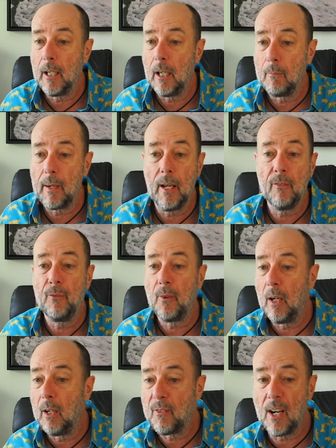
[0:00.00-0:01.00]
F
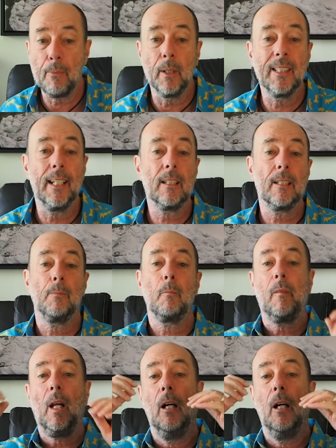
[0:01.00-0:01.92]
5.6.